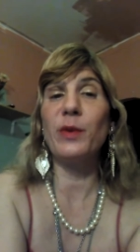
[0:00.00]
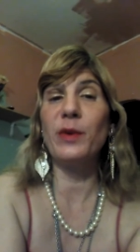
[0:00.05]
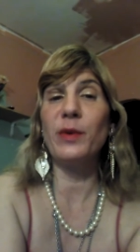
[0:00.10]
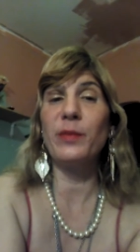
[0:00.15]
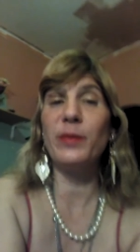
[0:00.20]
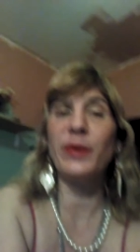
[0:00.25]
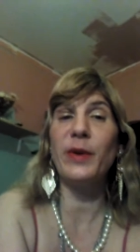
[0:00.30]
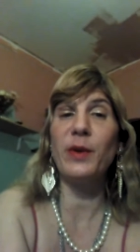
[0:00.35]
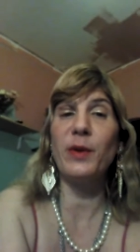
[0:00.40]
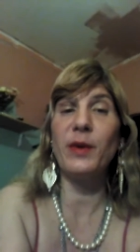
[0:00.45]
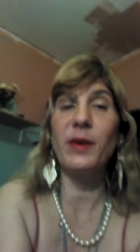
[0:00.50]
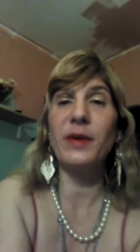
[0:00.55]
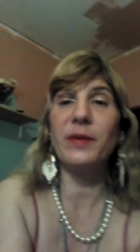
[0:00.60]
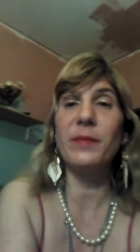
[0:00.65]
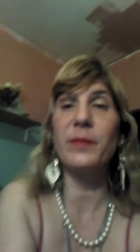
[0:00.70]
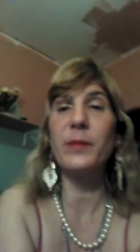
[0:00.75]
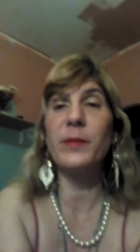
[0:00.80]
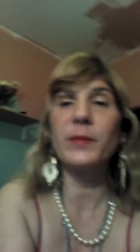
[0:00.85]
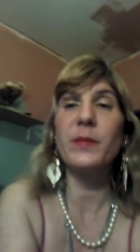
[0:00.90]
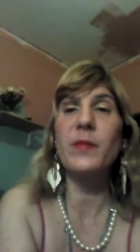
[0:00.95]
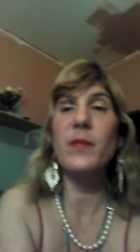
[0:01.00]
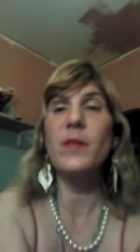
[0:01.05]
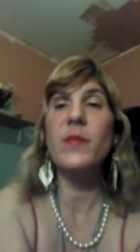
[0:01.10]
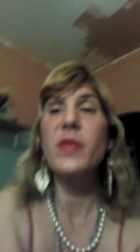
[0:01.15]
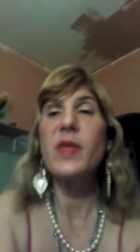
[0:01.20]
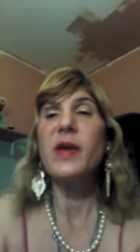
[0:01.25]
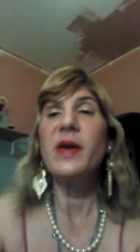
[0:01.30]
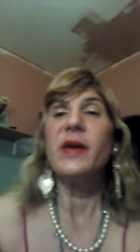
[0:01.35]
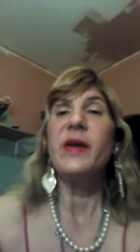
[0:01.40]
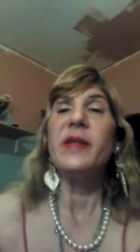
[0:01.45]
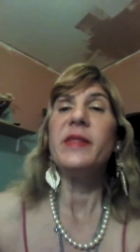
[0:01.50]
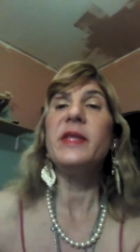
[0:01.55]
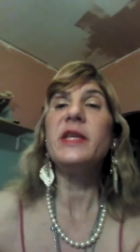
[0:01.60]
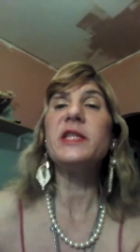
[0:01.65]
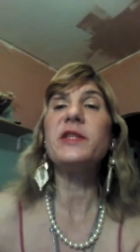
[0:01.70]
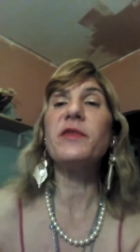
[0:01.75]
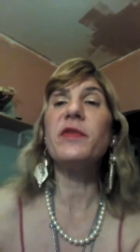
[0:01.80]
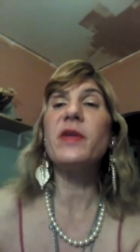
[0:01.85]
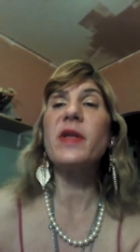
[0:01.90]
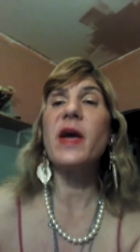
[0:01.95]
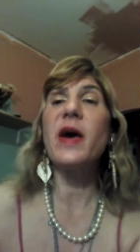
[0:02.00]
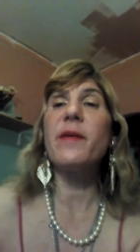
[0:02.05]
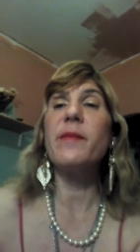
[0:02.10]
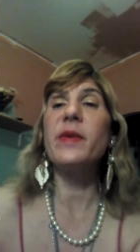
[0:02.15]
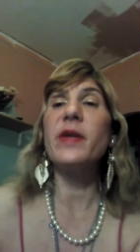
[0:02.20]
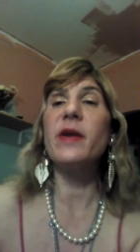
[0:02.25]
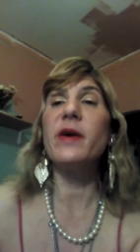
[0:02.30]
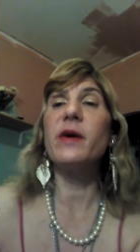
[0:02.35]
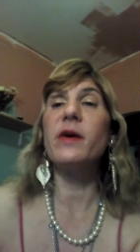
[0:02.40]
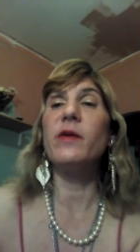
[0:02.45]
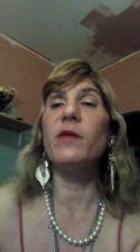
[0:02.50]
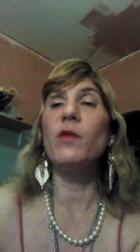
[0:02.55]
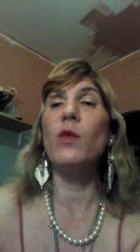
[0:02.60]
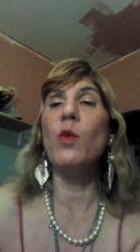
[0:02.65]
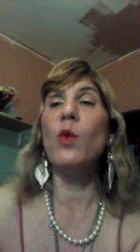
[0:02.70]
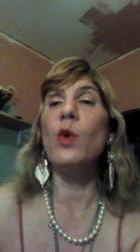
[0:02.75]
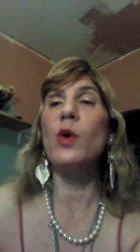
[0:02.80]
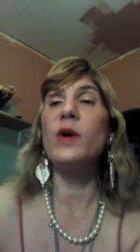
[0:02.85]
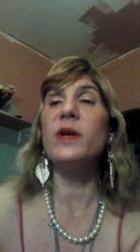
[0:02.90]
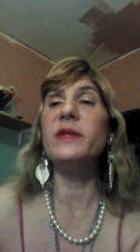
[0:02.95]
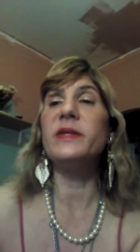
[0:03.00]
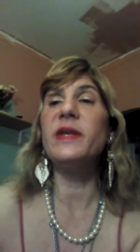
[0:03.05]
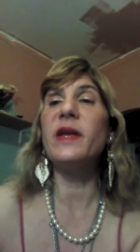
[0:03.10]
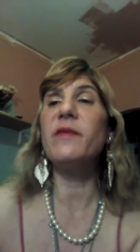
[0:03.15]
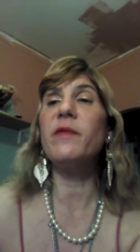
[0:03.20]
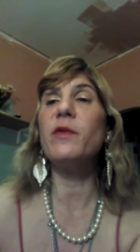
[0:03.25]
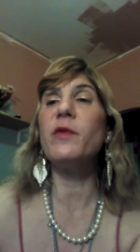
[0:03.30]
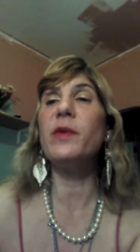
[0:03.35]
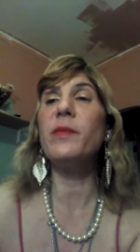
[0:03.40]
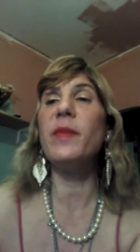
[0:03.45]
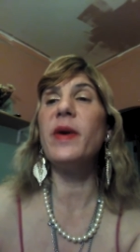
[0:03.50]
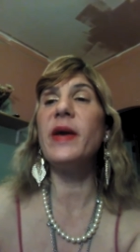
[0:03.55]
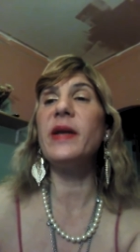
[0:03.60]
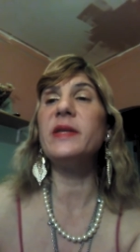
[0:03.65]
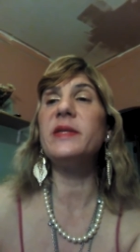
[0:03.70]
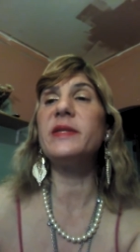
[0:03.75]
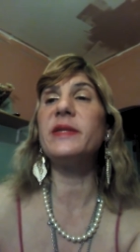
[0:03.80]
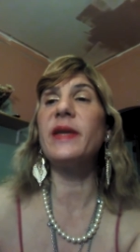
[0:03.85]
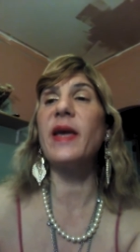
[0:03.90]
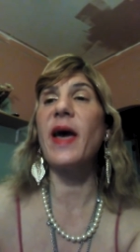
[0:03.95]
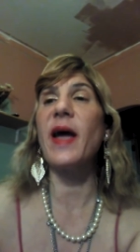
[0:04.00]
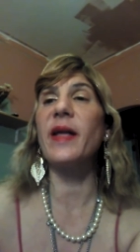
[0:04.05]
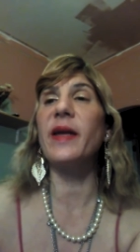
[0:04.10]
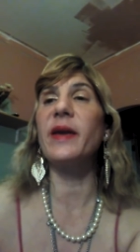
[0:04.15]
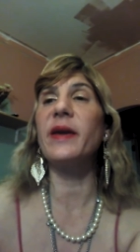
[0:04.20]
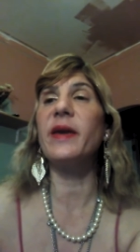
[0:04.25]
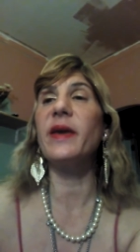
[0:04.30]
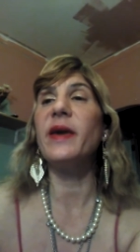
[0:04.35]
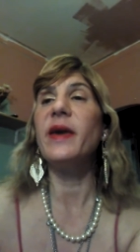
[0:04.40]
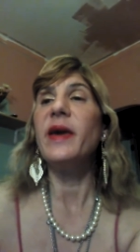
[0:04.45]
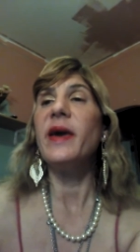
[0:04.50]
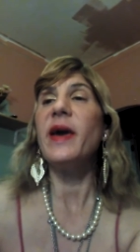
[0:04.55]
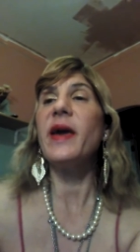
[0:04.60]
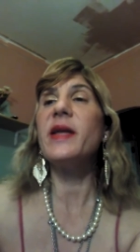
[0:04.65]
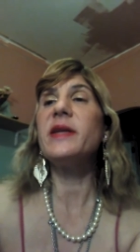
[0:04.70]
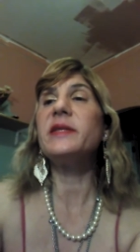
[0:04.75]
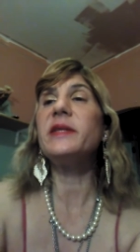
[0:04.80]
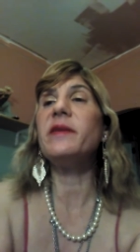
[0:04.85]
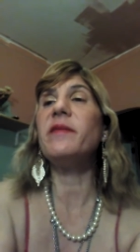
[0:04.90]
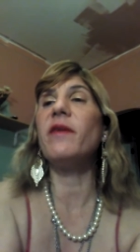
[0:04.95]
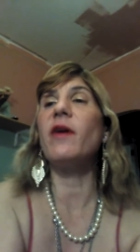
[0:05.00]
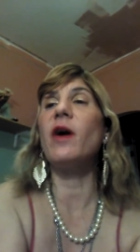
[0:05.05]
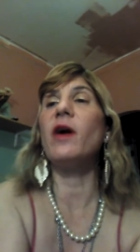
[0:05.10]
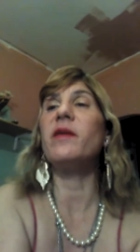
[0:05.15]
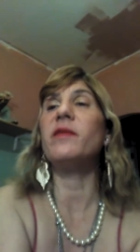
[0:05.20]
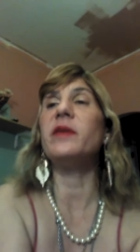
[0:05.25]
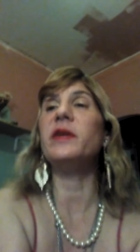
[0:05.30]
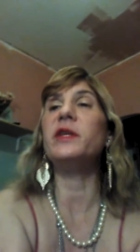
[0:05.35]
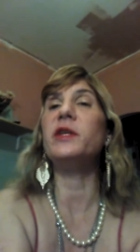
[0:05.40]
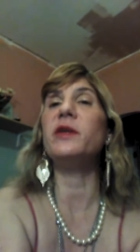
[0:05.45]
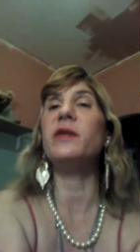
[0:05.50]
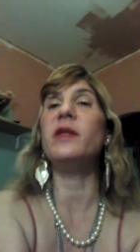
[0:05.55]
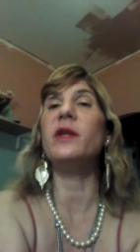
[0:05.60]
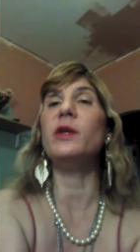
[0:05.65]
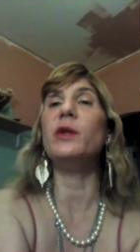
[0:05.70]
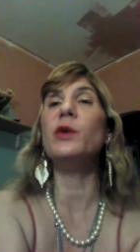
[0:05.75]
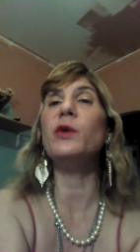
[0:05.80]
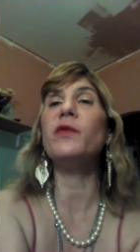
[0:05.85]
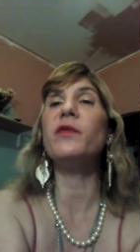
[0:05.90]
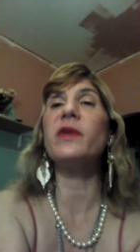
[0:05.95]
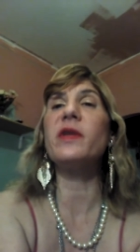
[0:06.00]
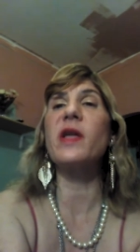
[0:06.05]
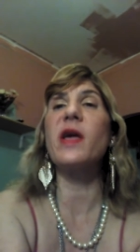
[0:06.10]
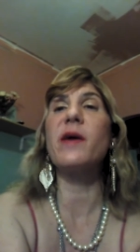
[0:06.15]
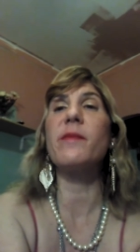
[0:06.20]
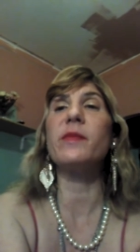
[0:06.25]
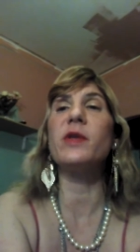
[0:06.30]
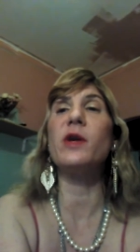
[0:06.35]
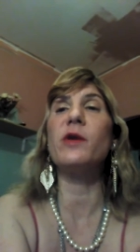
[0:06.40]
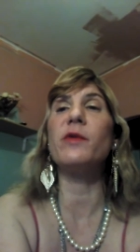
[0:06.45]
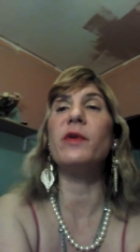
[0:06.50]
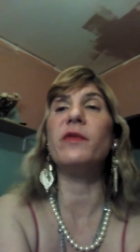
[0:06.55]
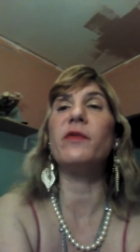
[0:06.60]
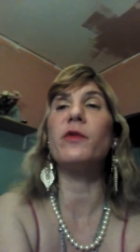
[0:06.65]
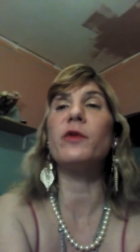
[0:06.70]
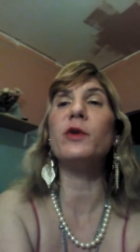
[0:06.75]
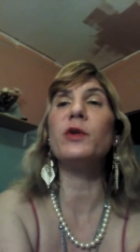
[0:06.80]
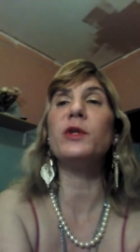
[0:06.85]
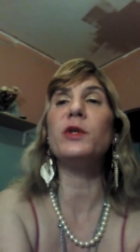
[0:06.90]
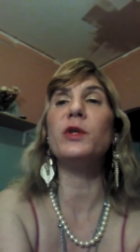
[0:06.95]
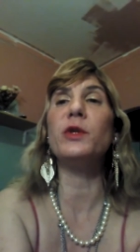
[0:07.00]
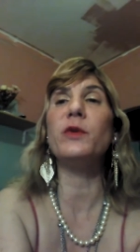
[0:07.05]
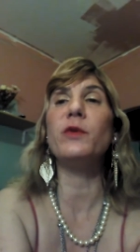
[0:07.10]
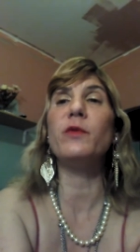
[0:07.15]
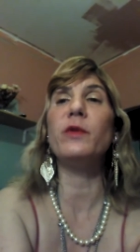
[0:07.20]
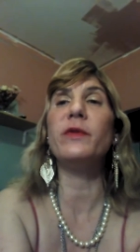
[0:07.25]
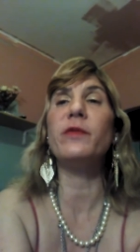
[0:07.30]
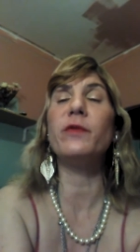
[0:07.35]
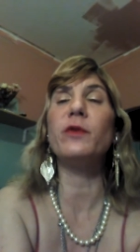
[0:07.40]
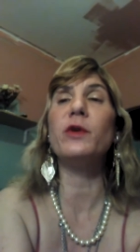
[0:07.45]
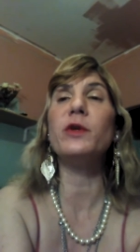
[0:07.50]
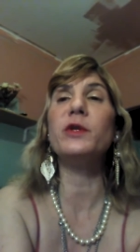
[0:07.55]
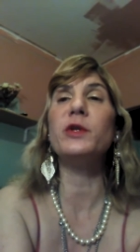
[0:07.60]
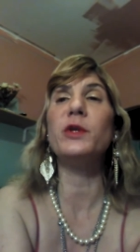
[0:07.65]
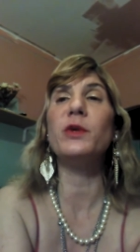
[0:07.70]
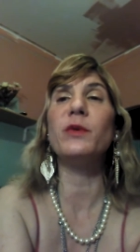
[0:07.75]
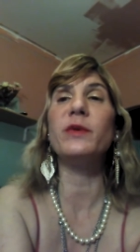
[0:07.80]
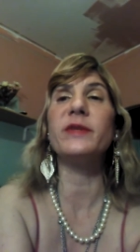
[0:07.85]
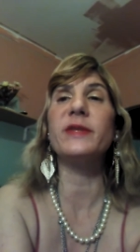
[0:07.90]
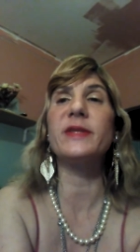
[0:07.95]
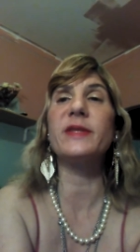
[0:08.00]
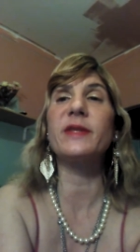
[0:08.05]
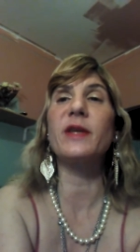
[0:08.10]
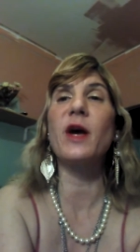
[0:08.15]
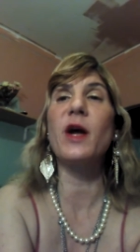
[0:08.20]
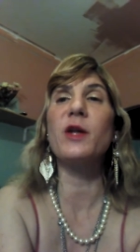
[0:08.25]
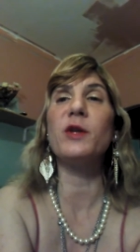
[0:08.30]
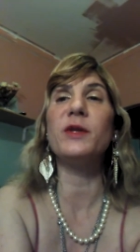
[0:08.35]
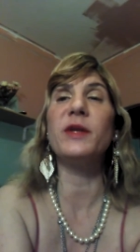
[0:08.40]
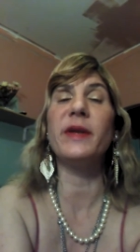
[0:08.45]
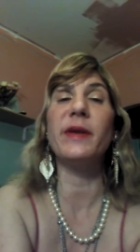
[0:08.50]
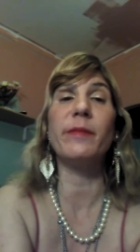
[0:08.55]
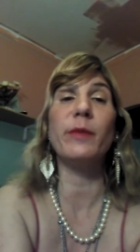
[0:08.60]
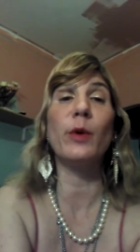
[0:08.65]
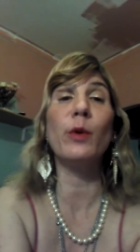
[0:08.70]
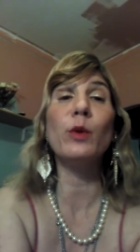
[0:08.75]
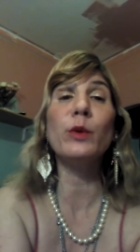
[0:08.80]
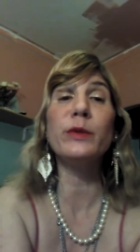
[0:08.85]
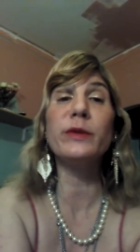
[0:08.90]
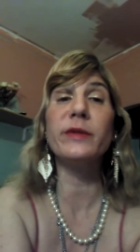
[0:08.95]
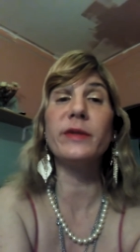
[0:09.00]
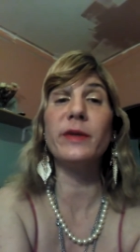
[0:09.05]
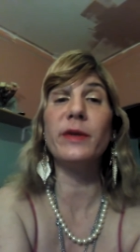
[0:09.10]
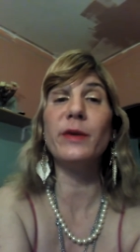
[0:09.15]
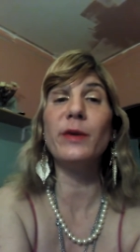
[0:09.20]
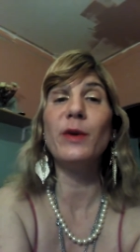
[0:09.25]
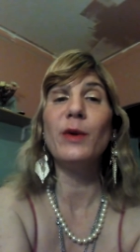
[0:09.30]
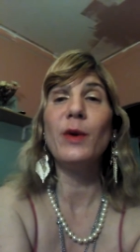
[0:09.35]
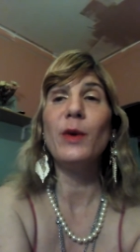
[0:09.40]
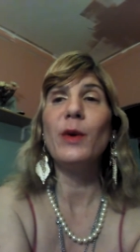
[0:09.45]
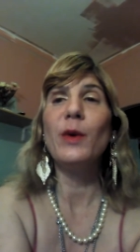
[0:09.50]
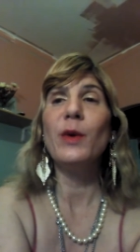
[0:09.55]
quote, period. This phenomena of wars never remained static. It has evolved into the new phenomena referred to as a scholar named Holtze,